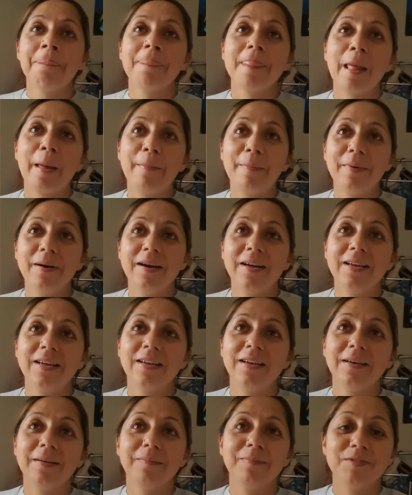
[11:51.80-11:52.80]

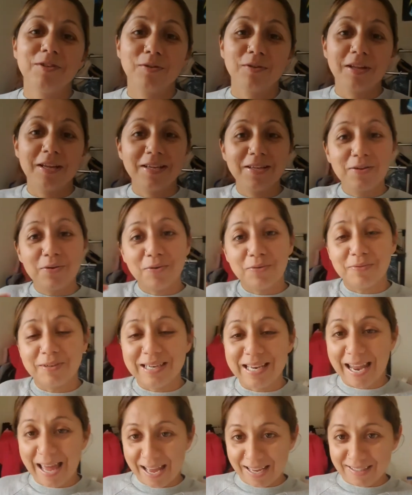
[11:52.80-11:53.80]
But so they don't
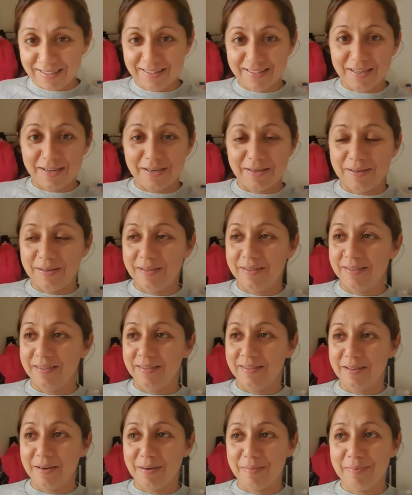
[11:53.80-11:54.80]
relax their
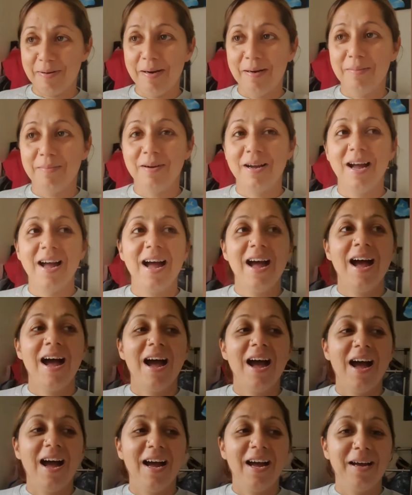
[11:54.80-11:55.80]
bum,
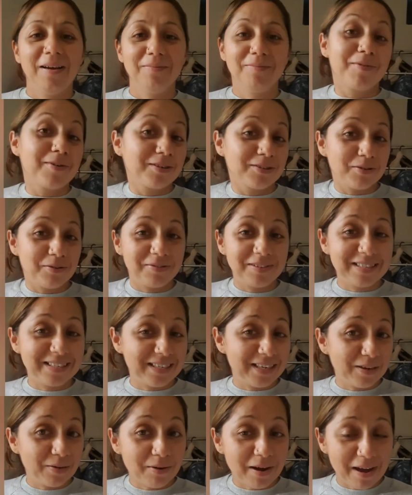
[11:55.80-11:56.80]
because obviously
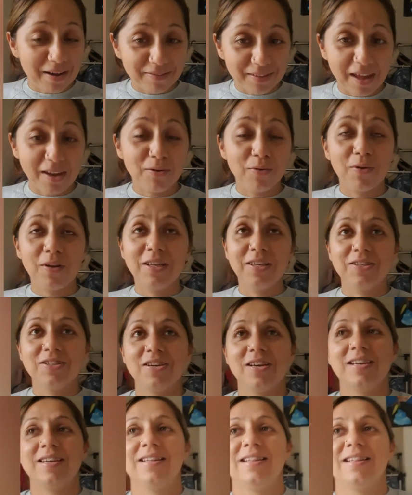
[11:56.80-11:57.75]
they don't have that knowledge yet and